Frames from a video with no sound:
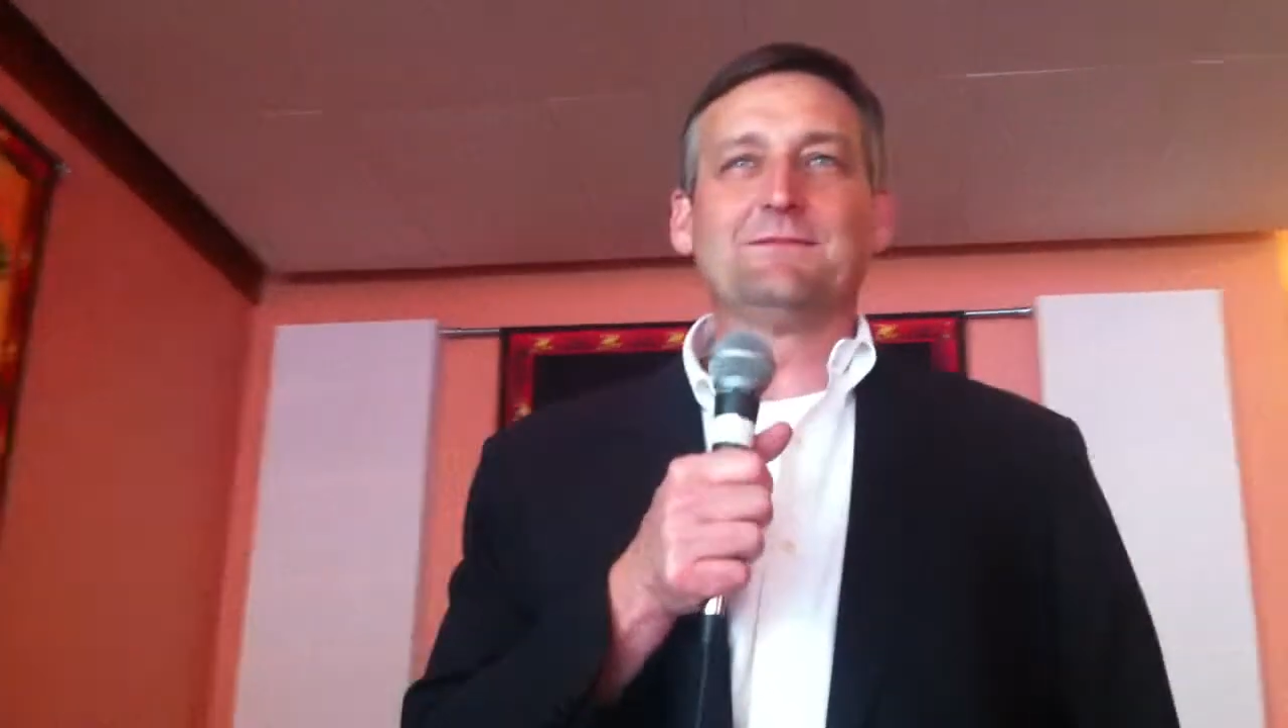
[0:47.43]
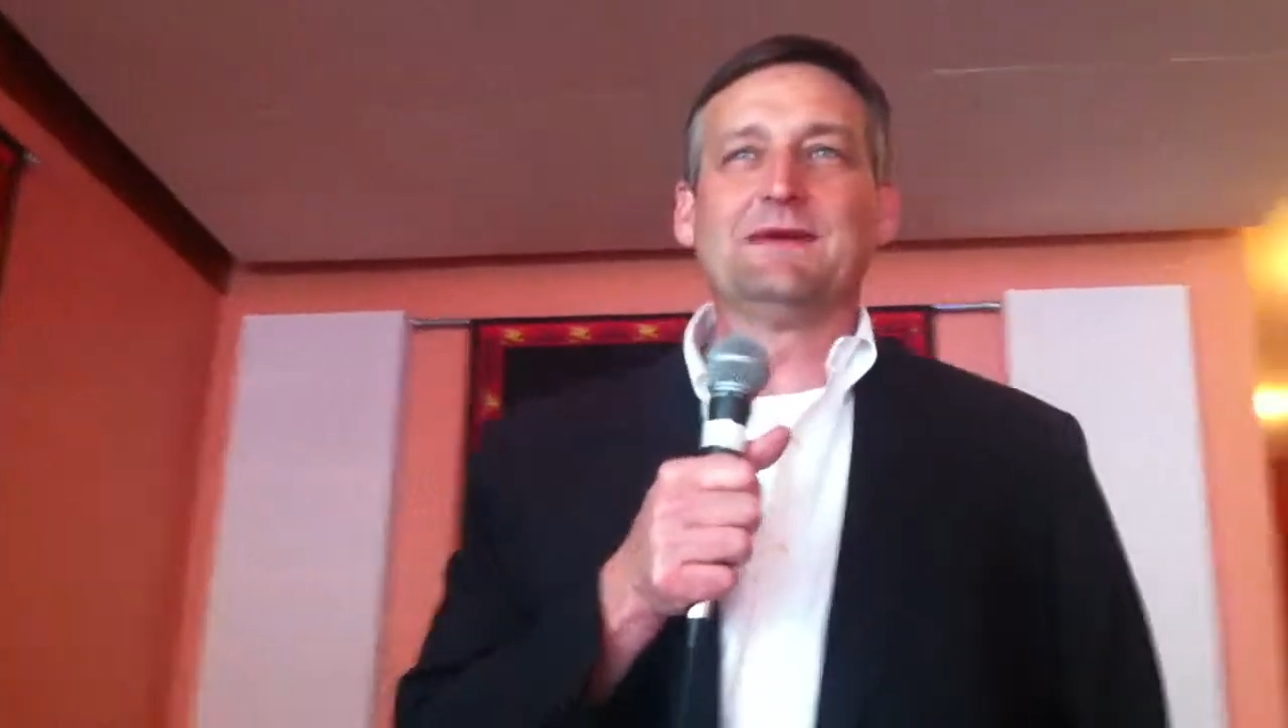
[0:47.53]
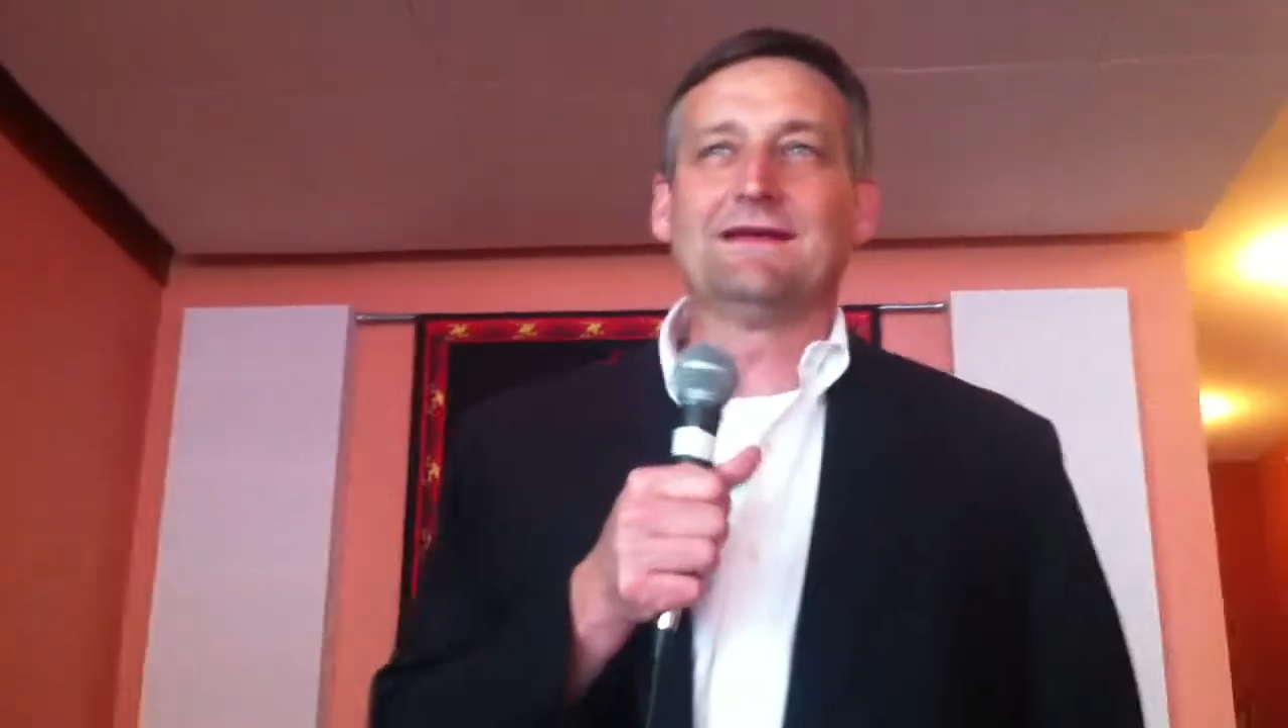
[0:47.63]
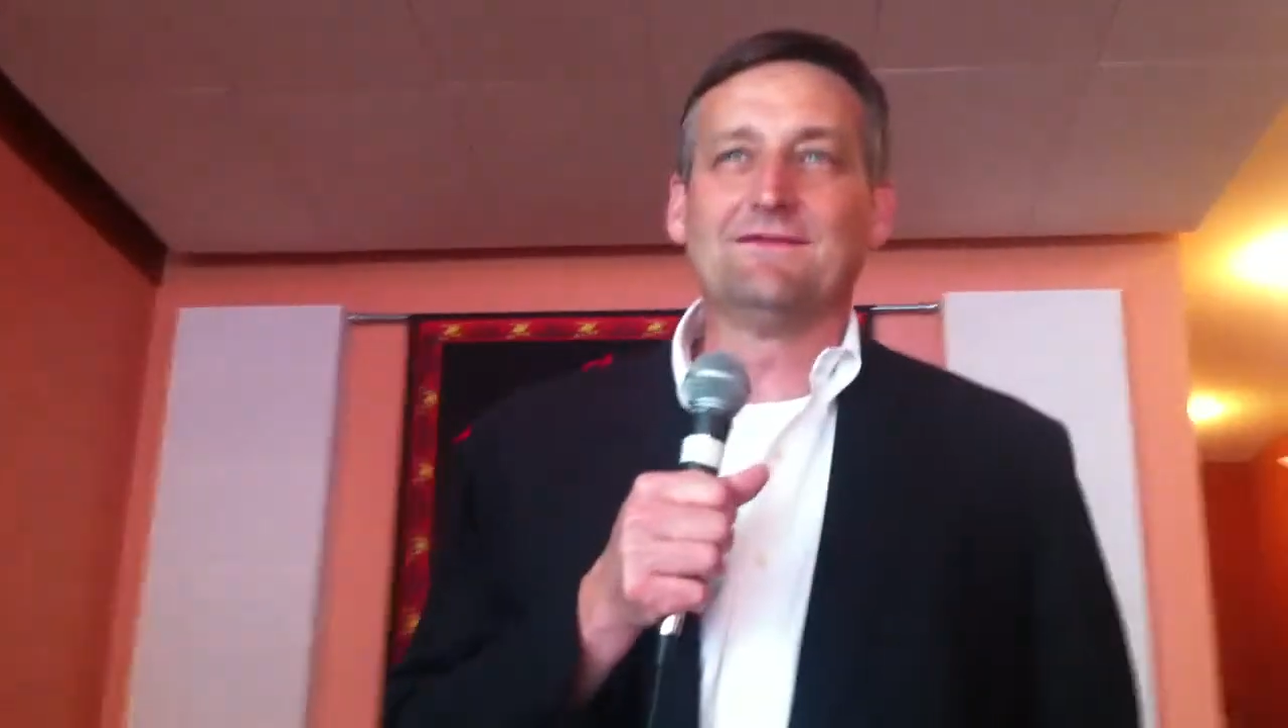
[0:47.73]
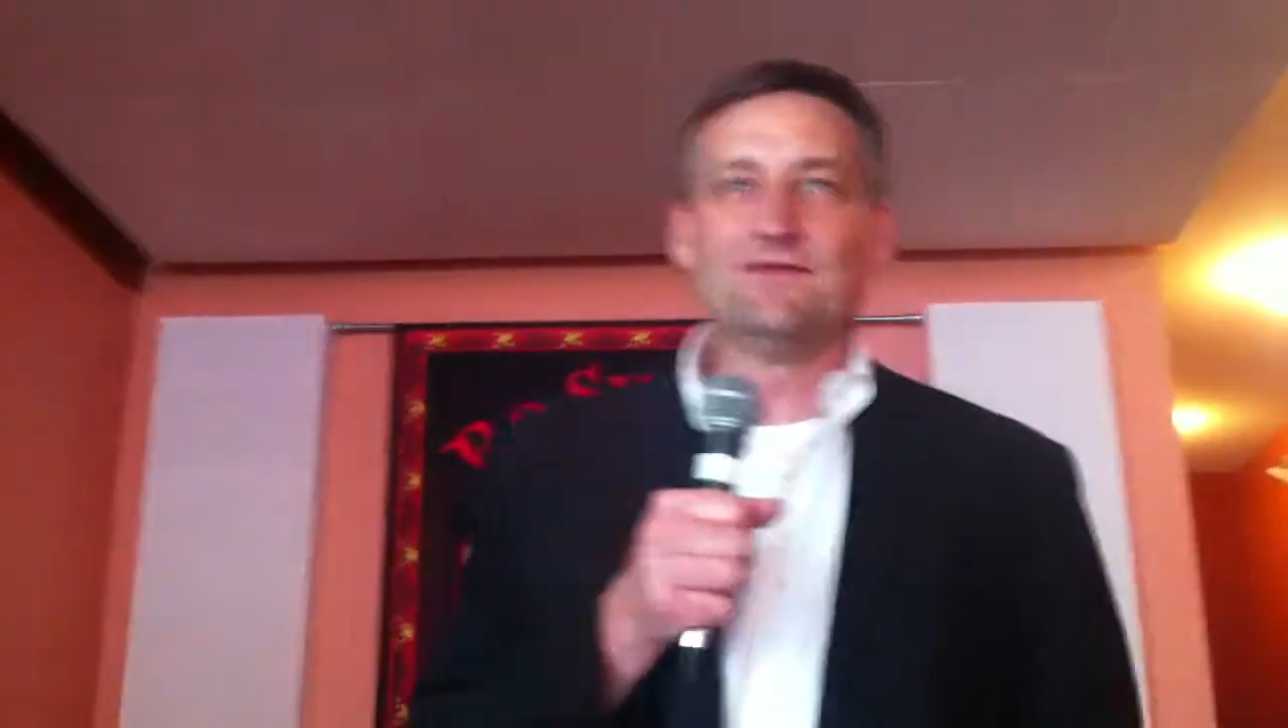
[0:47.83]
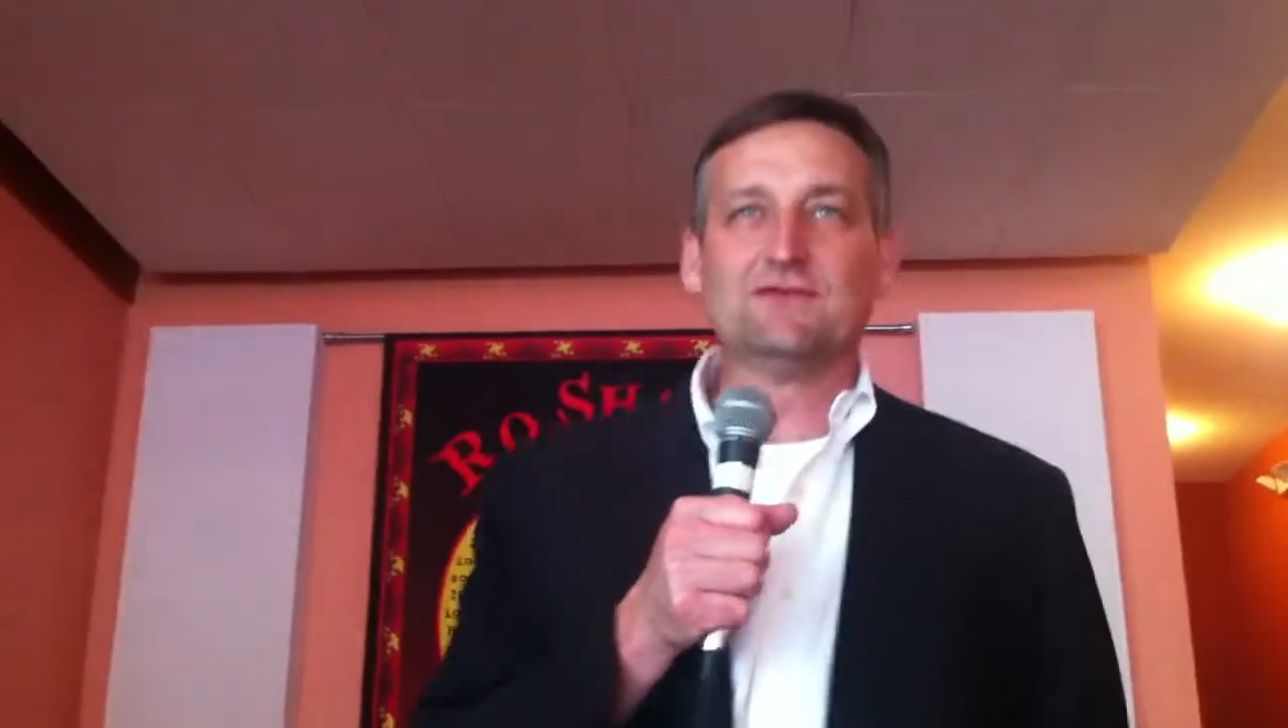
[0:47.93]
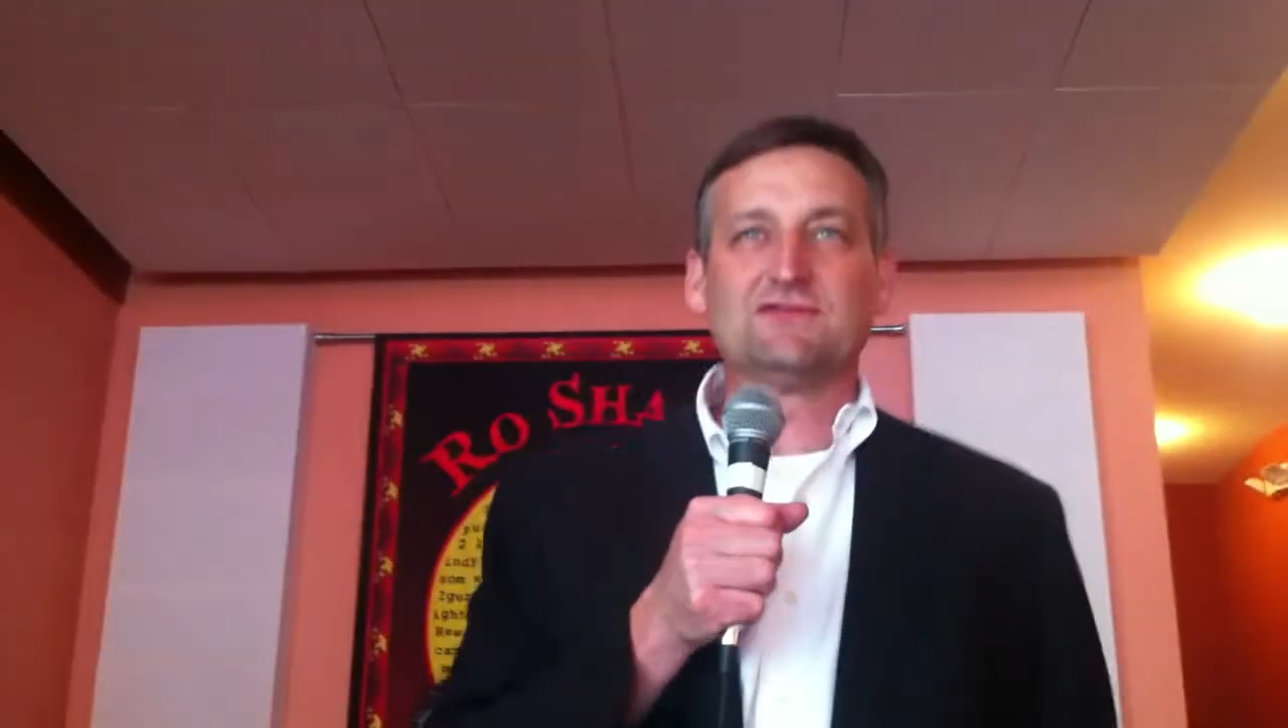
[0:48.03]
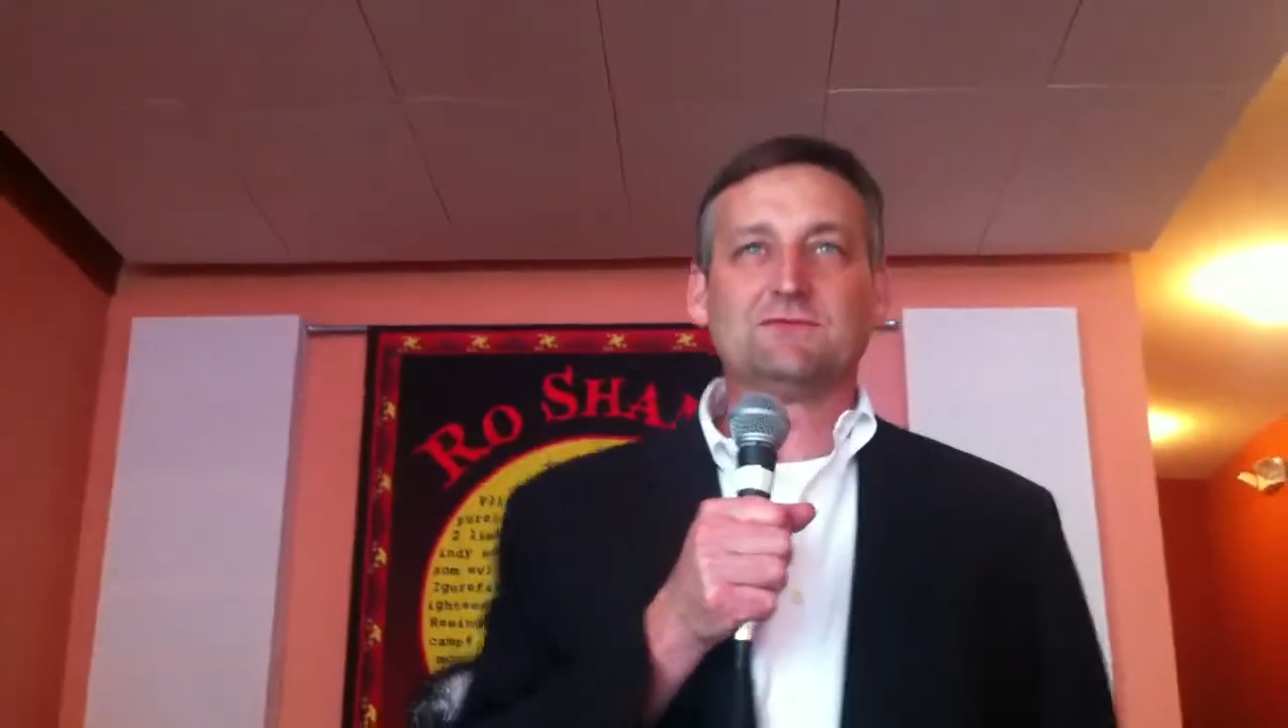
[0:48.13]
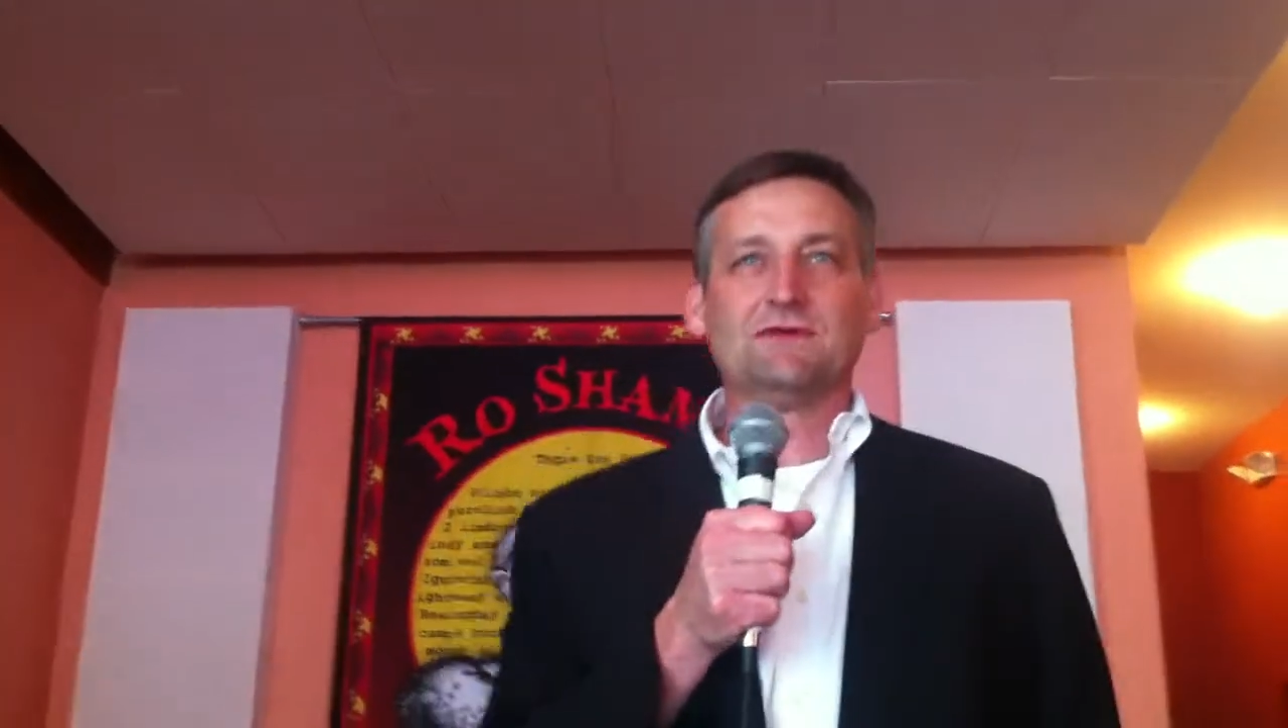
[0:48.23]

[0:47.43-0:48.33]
to be confused